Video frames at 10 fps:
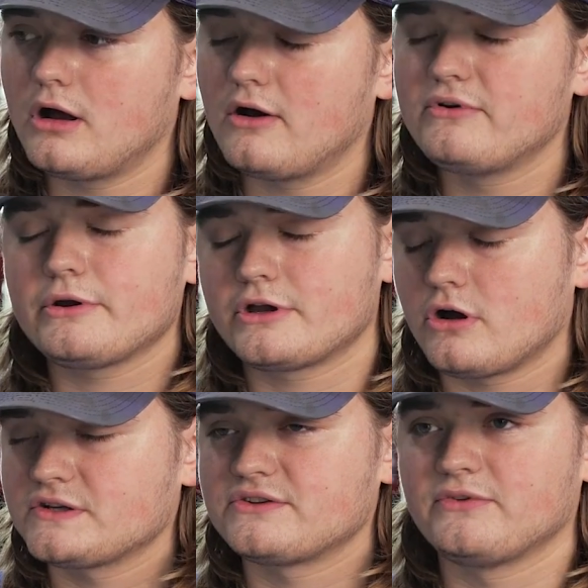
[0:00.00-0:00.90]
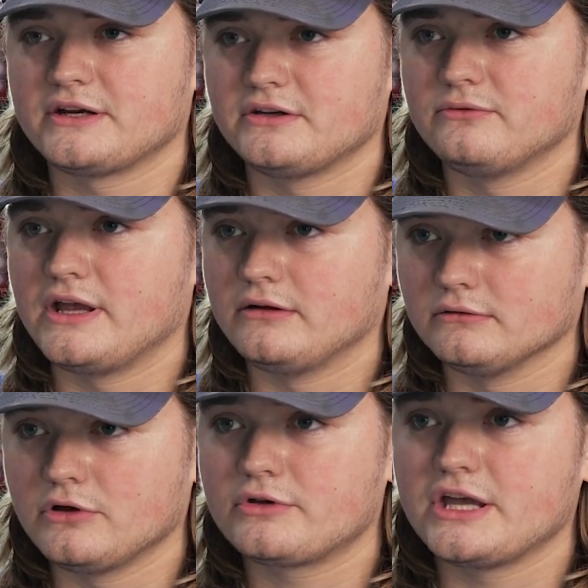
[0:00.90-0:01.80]
a very cost-effective
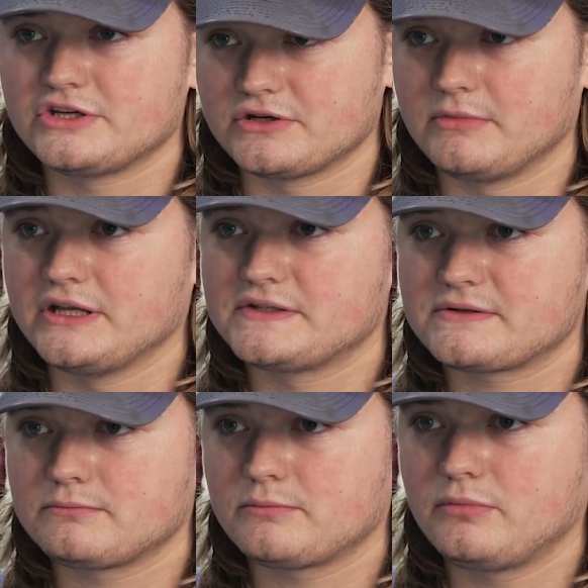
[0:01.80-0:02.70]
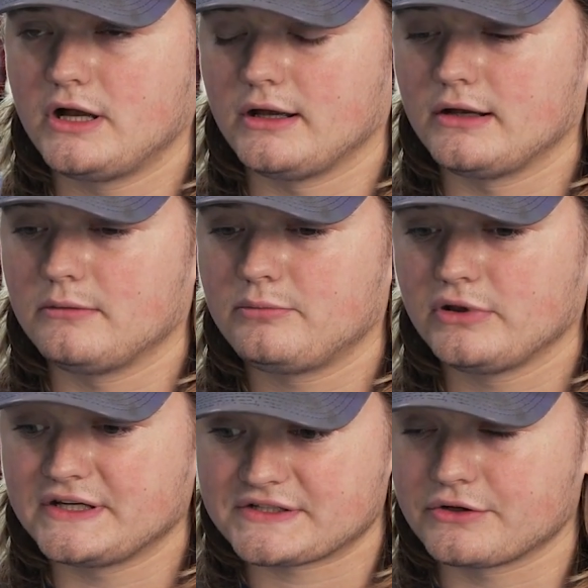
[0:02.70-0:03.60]
and location-based
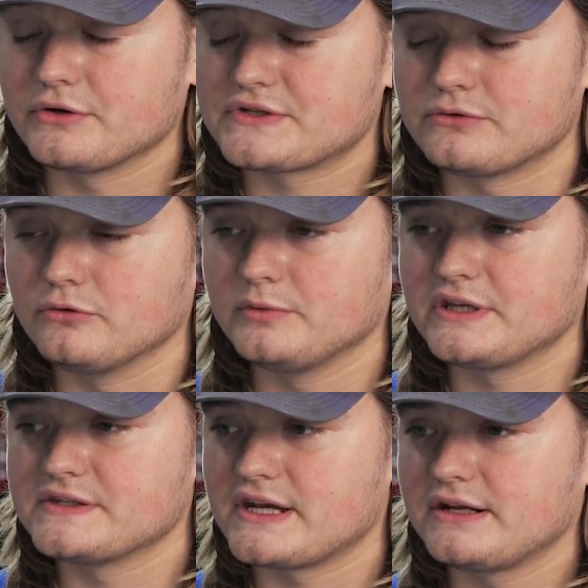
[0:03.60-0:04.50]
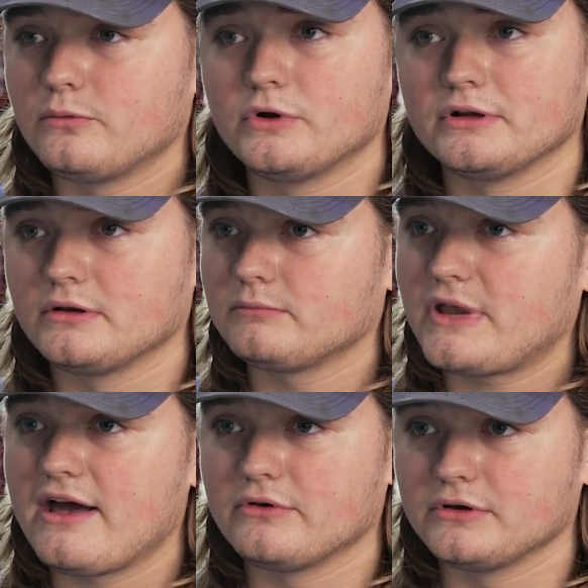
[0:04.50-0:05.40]
place to go to school because I didn't want to
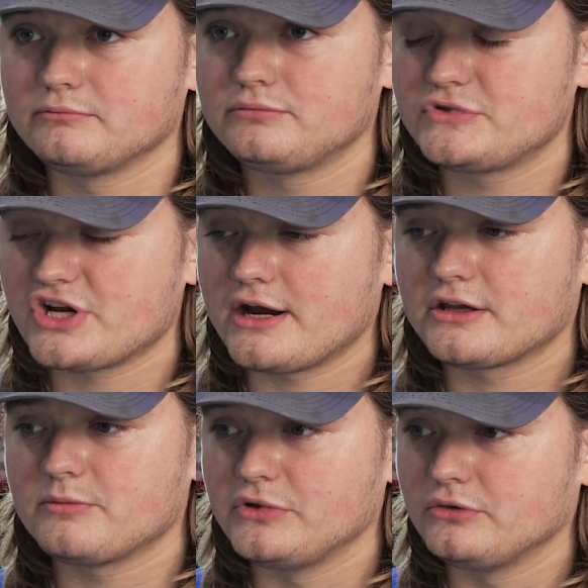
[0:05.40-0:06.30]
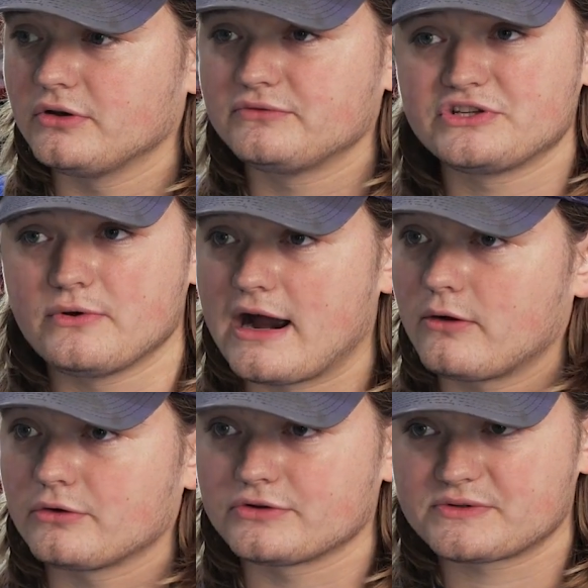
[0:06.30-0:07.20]
have a giant commute of 2
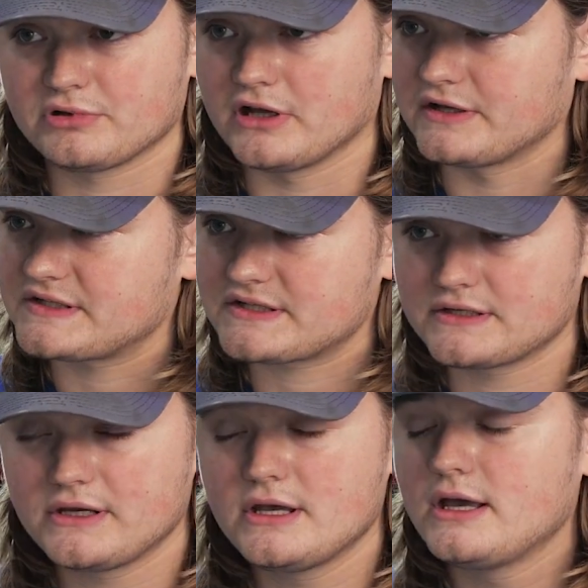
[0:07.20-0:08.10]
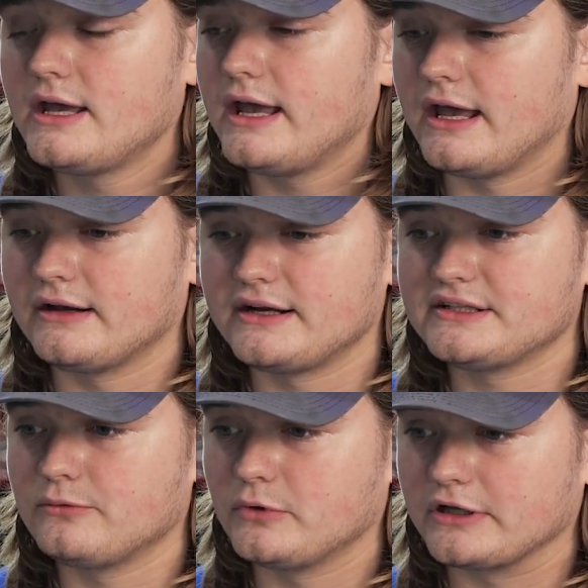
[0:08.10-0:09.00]
hours plus, and I
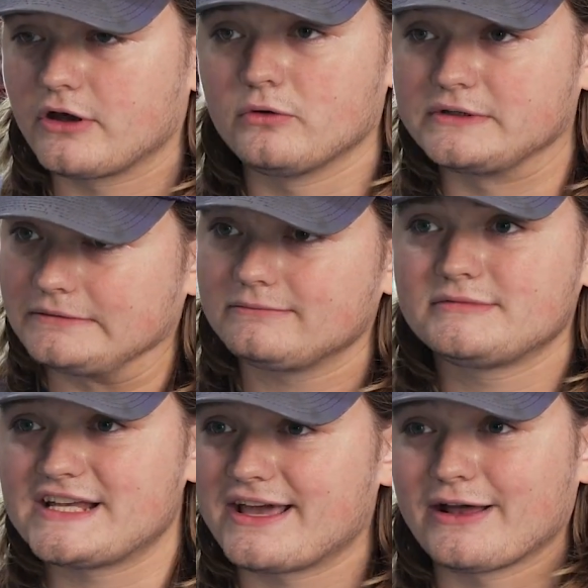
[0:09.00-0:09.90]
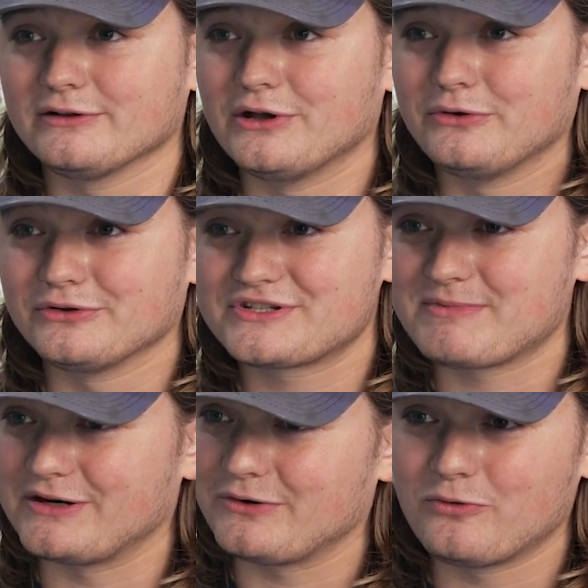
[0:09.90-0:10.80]
didn't want to go and take out a loan or
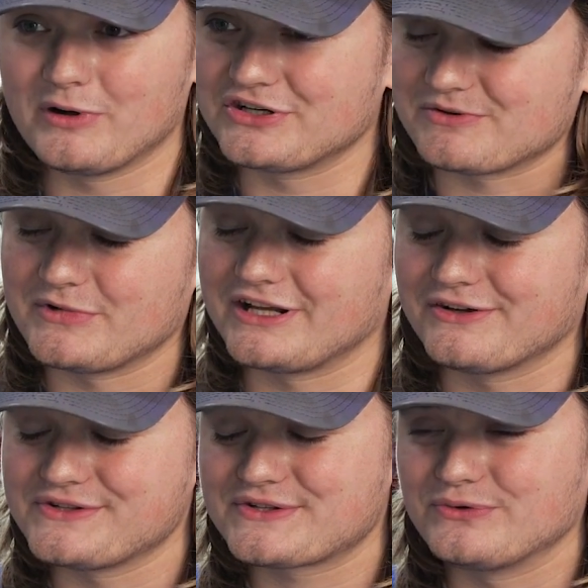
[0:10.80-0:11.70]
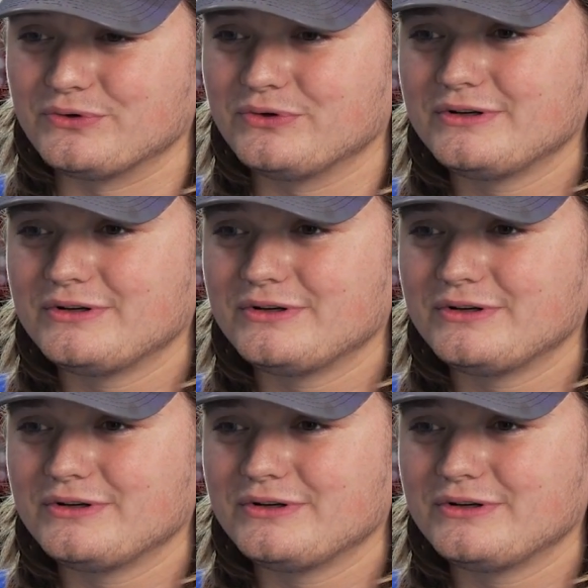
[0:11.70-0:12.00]
spend a whole bunch of money on school.